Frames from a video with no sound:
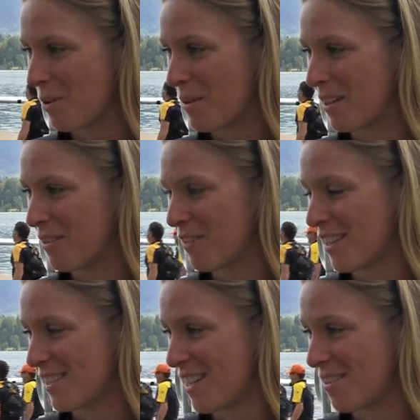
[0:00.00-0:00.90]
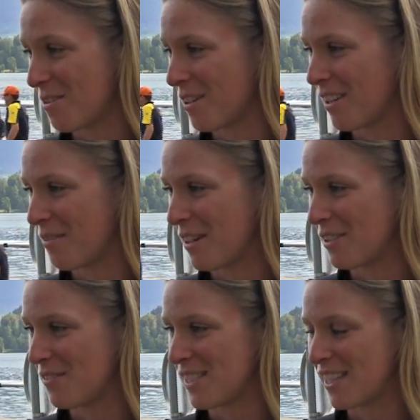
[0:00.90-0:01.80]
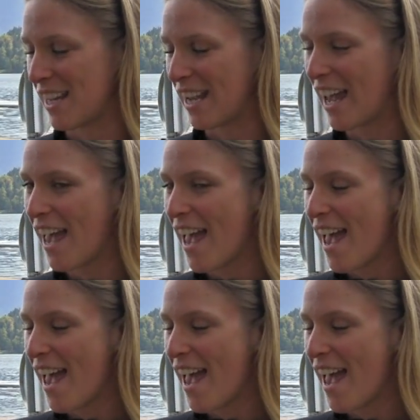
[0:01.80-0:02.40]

one of my good friends down in Oregon when I was visiting.